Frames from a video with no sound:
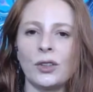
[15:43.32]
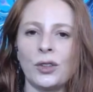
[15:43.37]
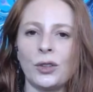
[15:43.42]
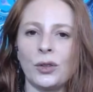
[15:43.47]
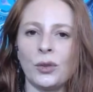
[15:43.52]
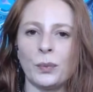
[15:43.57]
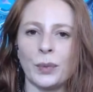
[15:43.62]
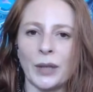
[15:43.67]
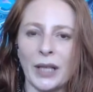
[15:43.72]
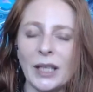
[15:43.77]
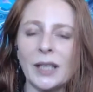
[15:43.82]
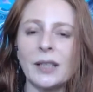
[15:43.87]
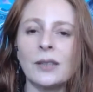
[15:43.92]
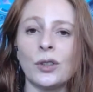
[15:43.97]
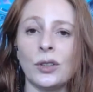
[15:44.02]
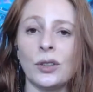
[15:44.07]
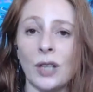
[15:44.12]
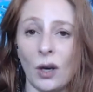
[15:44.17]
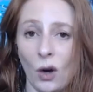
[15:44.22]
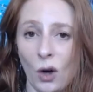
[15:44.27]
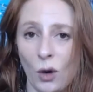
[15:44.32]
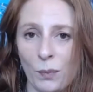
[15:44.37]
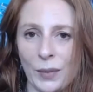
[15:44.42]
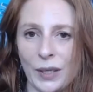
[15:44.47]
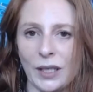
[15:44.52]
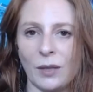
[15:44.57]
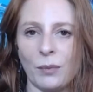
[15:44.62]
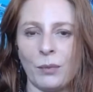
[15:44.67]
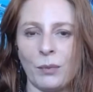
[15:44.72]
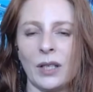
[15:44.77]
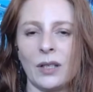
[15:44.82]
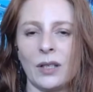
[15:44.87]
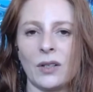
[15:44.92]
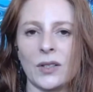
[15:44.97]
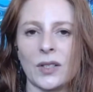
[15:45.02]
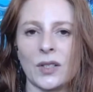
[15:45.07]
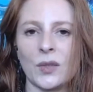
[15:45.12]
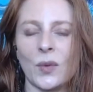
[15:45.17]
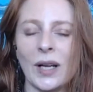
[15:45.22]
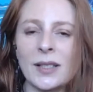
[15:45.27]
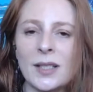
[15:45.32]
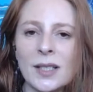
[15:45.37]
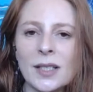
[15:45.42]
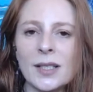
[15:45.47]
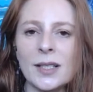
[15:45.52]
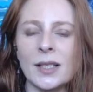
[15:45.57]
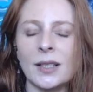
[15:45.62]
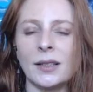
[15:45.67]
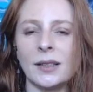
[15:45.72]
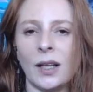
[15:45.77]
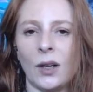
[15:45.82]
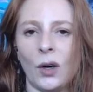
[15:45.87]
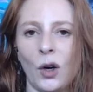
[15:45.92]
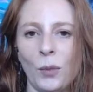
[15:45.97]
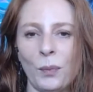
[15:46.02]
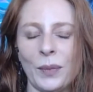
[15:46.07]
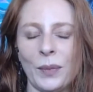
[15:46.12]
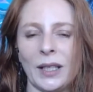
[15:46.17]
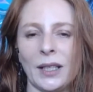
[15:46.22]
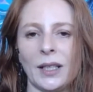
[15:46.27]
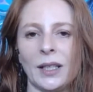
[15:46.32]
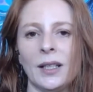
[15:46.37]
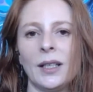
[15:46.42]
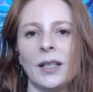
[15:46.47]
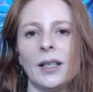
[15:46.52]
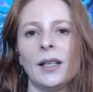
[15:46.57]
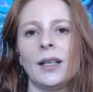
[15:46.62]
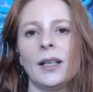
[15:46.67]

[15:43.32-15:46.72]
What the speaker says: to bring it to the open, because once it's in the open,